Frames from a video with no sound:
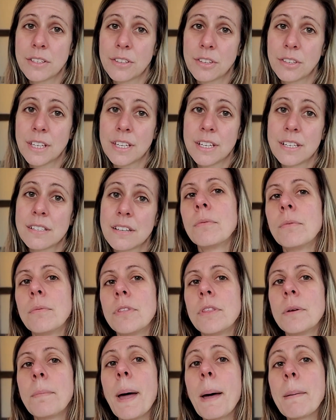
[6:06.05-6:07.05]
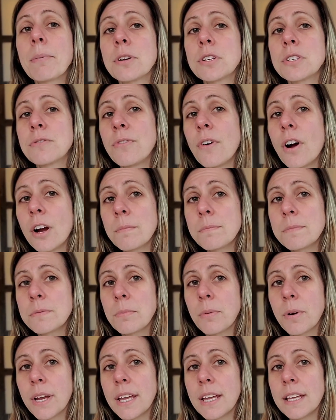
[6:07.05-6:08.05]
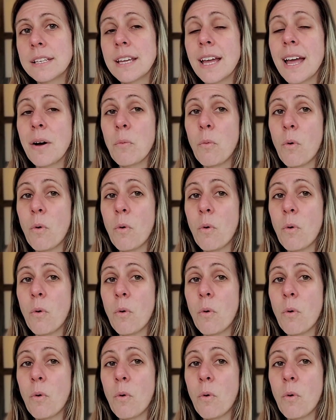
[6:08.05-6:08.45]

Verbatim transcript: cookies, the Pepperidge Farms brand at